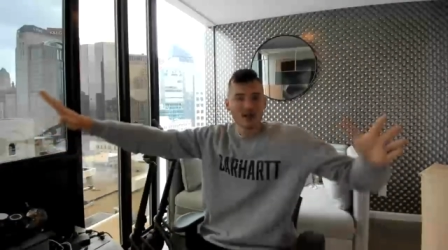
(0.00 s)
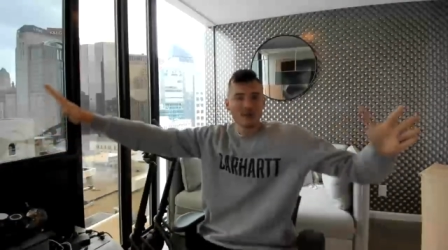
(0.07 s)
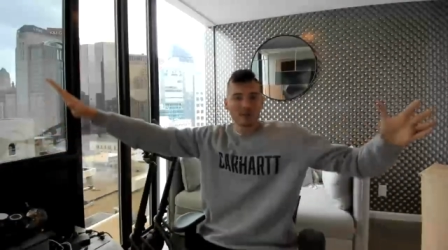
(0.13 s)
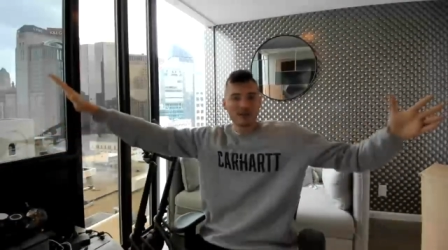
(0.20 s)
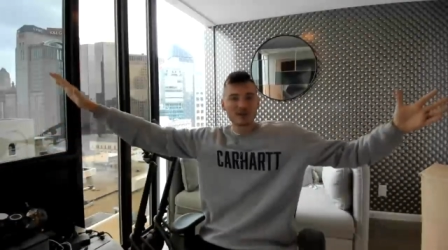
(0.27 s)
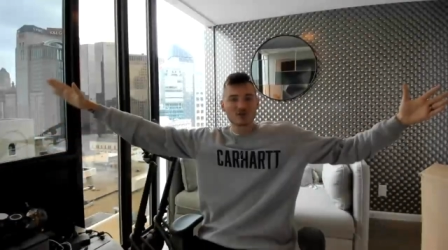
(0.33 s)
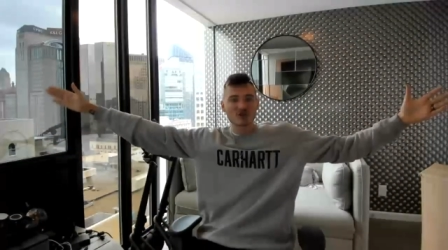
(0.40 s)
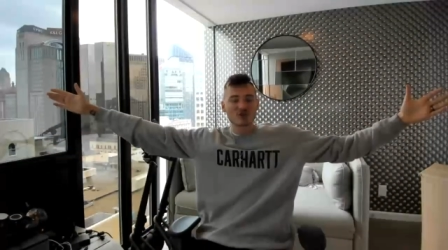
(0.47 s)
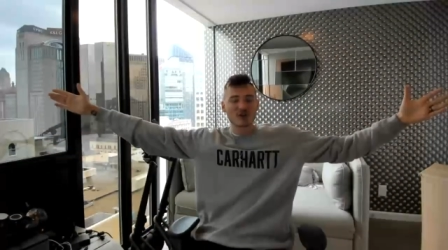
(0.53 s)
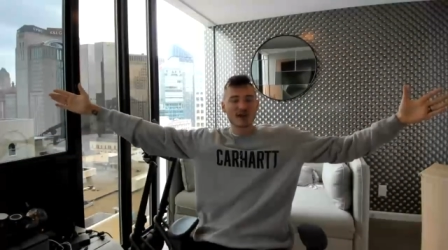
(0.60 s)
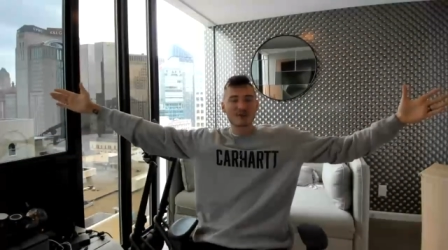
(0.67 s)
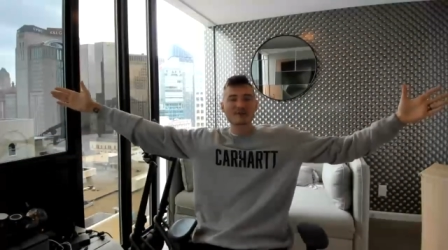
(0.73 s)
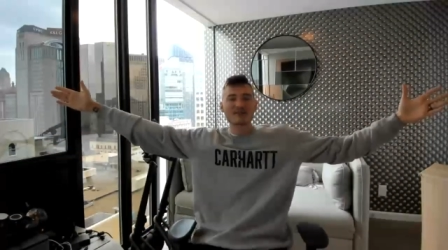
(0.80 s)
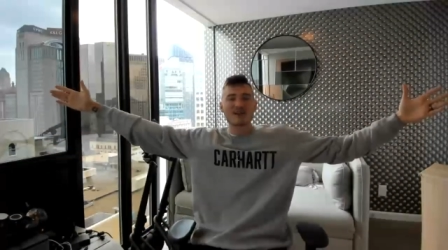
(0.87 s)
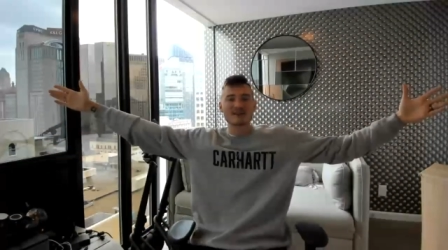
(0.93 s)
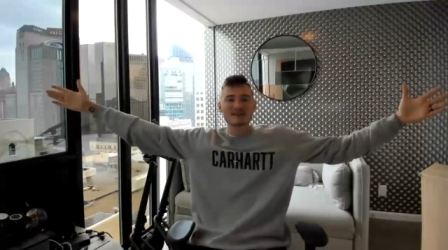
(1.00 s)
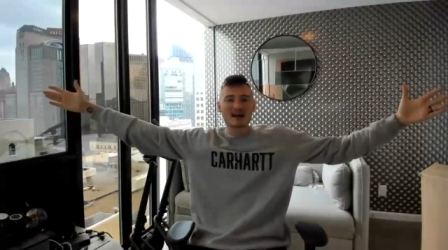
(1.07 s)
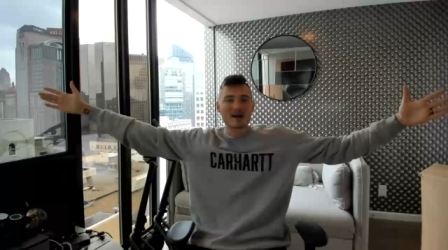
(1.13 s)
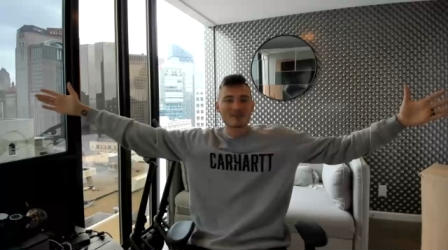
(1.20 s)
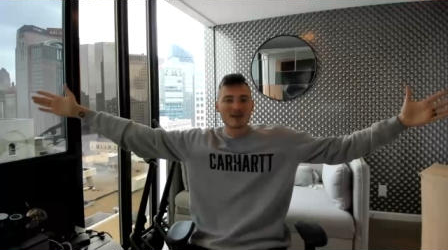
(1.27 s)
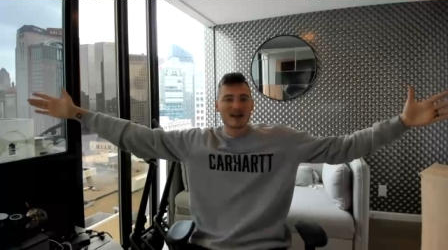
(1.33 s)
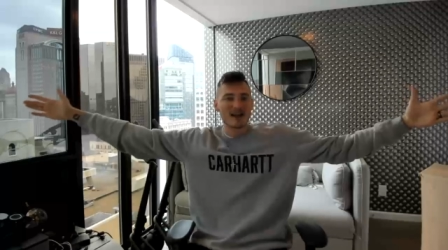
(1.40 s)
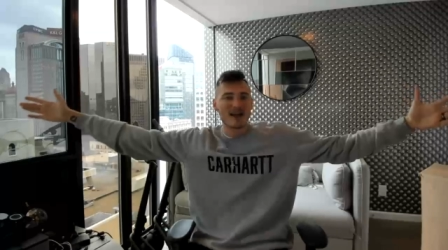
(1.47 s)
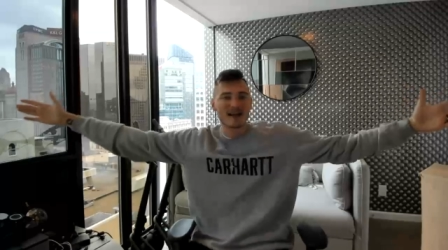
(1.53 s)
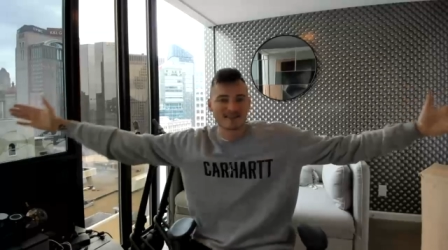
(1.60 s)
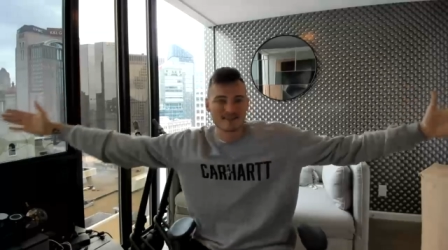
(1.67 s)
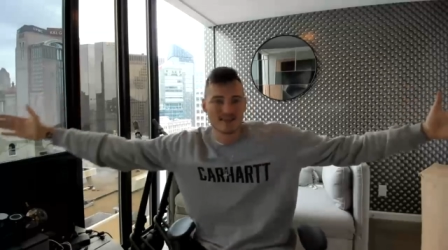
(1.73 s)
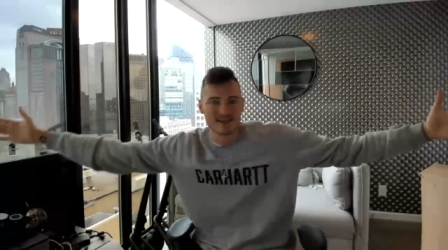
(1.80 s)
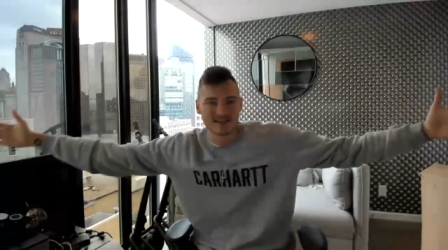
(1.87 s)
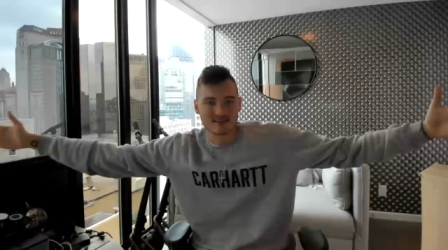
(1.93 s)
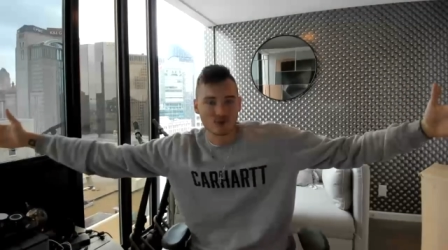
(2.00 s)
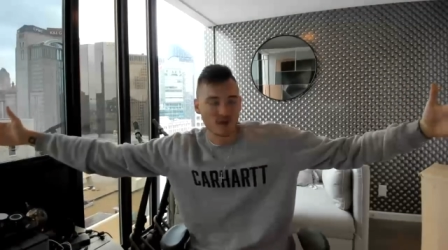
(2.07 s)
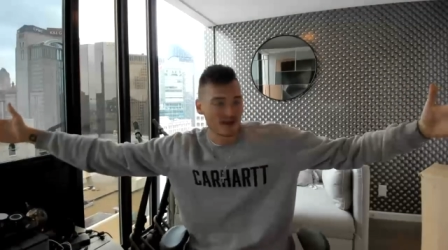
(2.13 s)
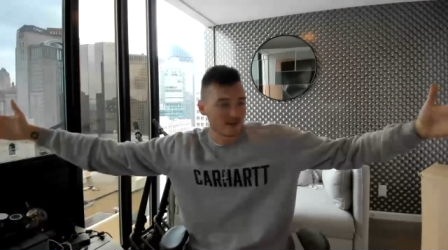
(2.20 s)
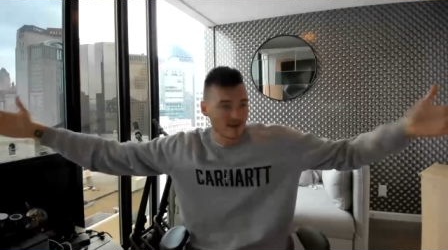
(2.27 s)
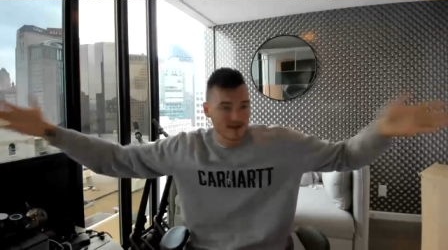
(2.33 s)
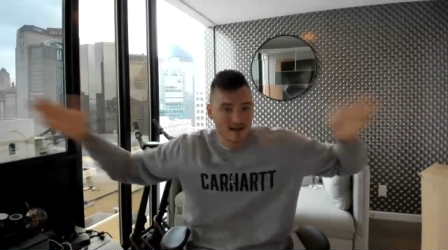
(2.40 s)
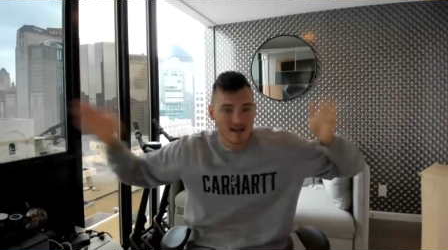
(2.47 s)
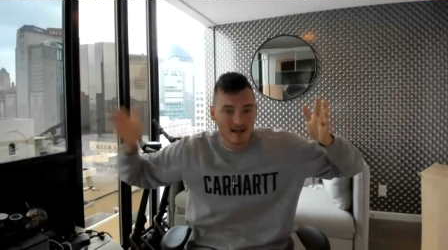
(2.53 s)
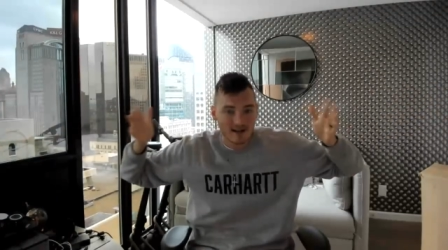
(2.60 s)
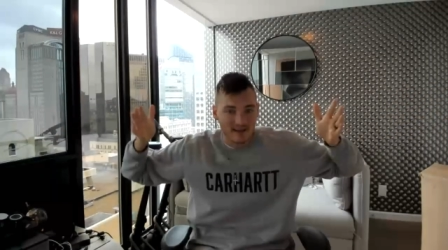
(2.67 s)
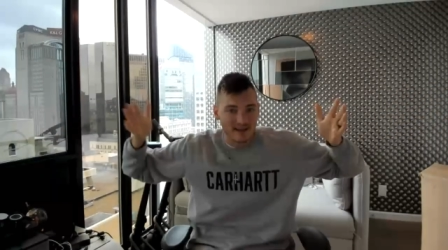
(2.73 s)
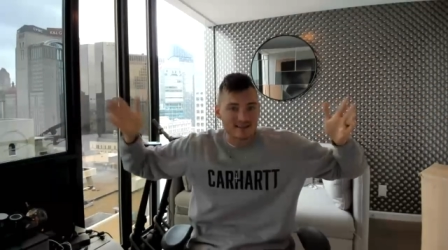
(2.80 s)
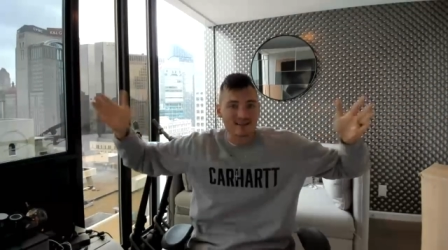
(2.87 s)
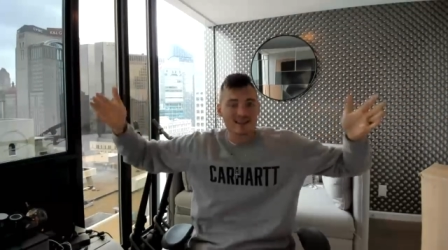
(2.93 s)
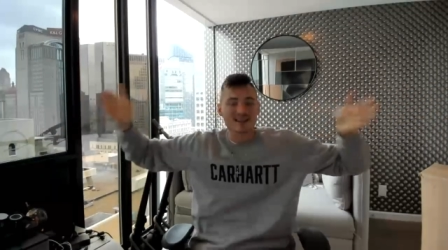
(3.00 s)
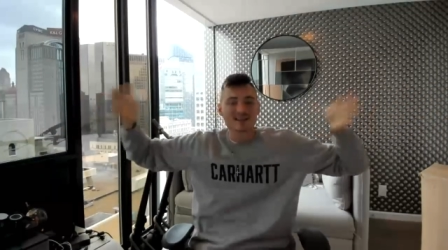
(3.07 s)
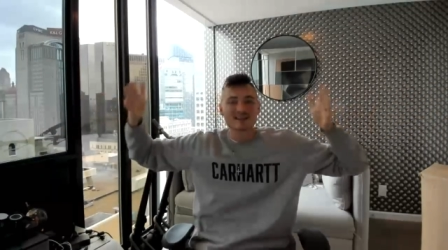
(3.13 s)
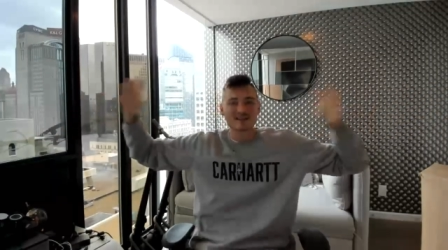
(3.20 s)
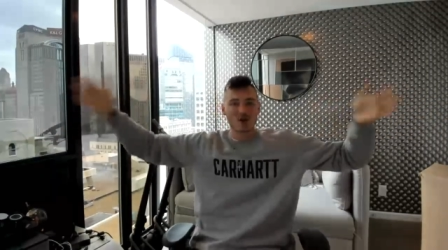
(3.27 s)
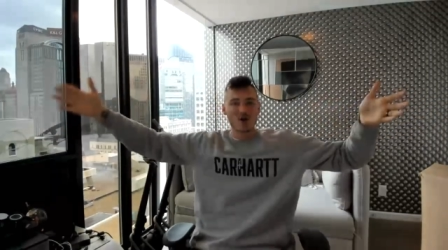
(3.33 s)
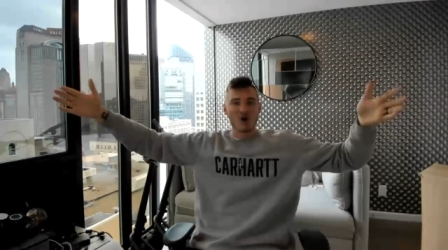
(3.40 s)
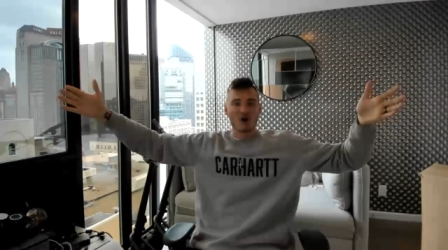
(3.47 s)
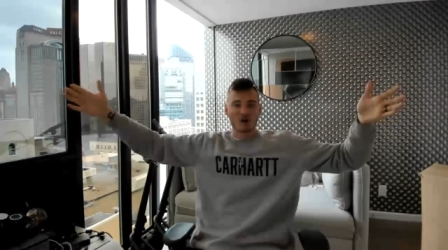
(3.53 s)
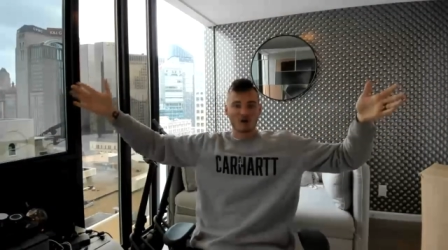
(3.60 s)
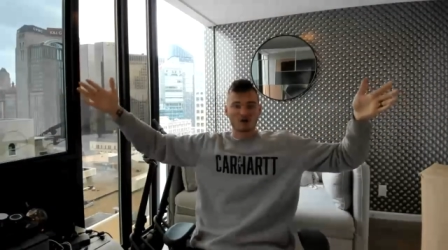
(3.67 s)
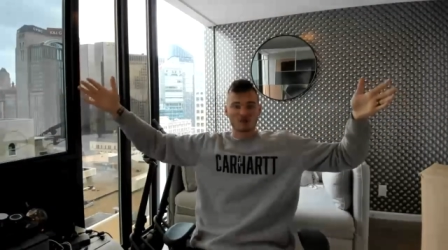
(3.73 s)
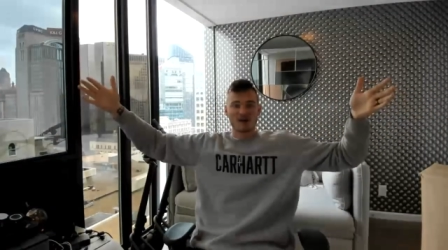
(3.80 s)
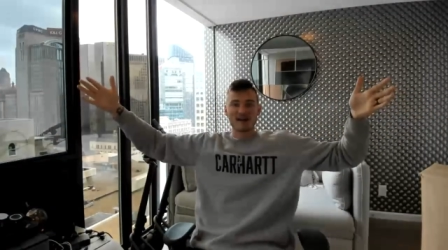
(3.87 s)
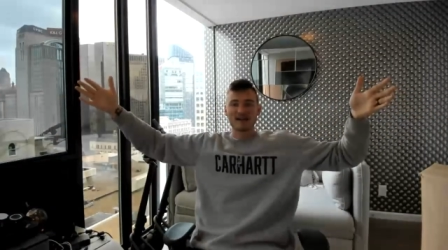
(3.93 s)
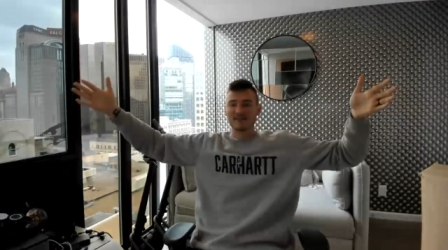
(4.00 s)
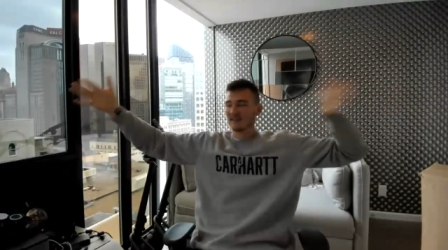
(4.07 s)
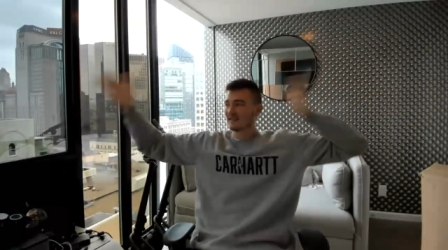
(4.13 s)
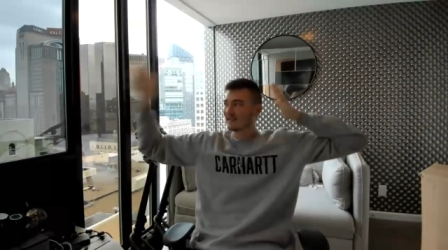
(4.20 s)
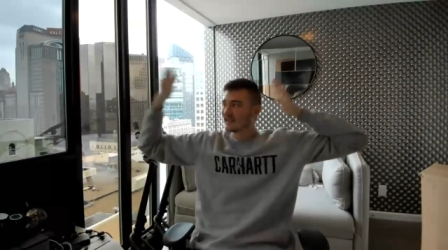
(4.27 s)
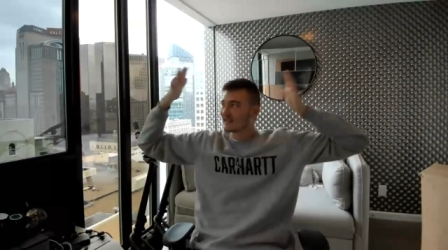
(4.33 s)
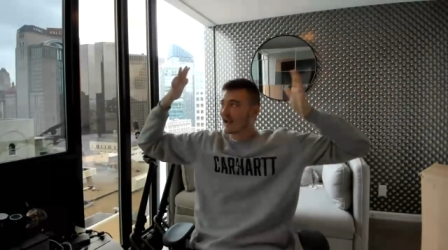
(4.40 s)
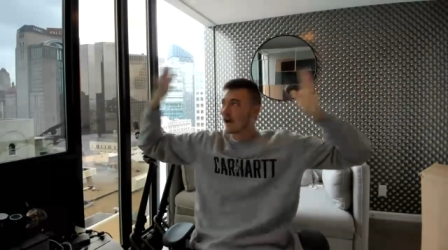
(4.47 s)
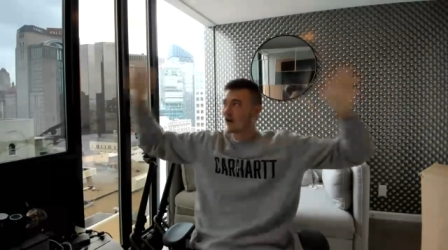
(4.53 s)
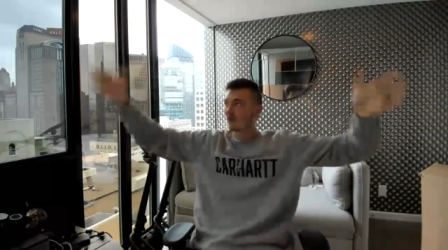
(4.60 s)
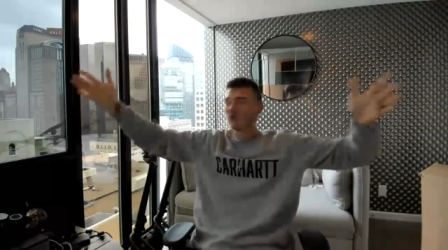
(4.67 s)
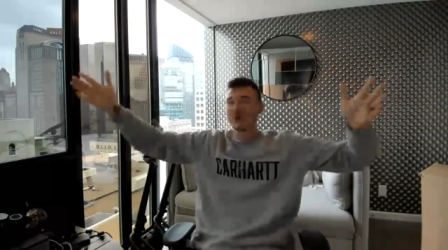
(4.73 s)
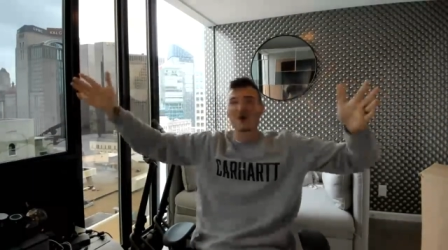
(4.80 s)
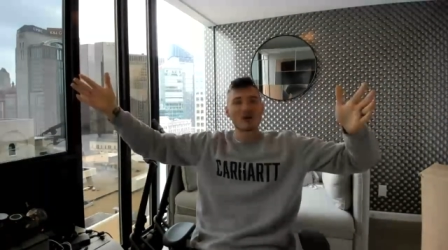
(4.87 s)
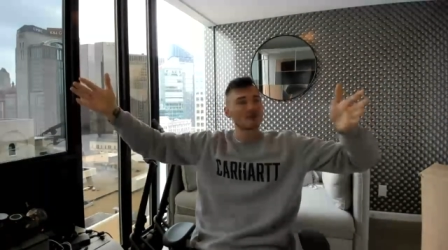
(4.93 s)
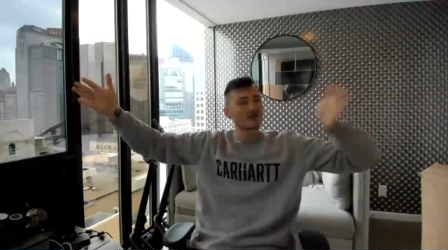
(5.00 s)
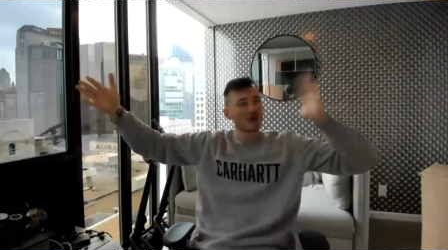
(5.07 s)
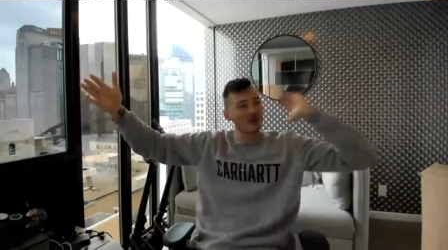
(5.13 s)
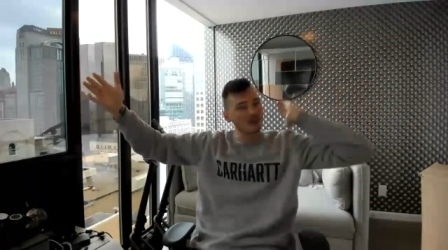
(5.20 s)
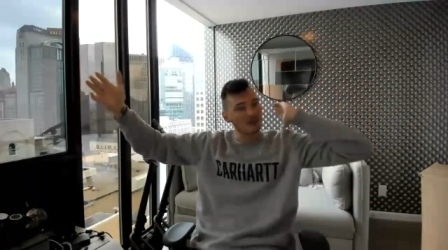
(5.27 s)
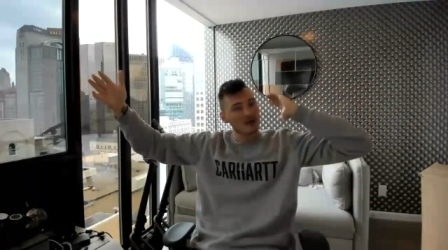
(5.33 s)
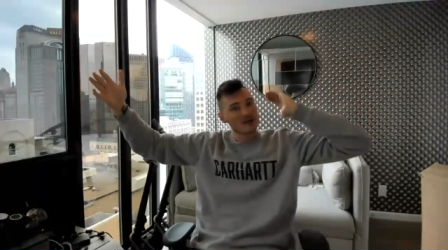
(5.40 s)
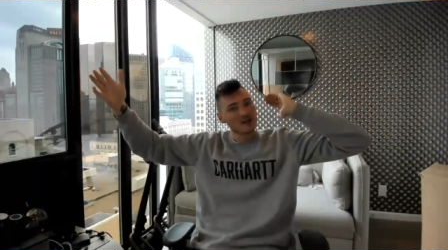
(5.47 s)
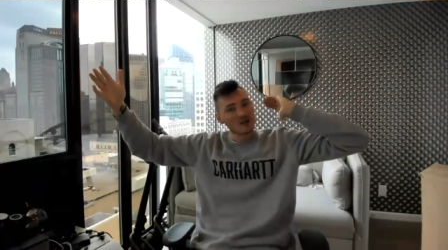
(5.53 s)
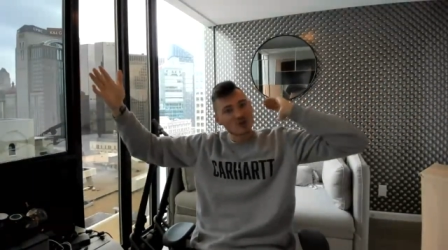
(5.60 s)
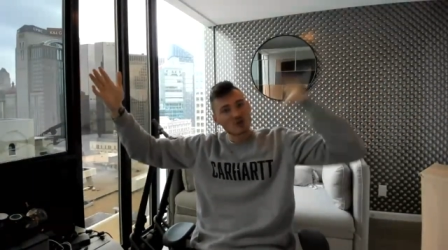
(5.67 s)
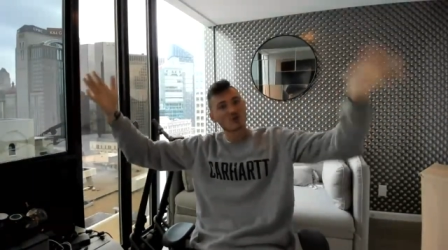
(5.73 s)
Picture your Amazon timeline as this, okay? Like, it's this long, right? This is how long from you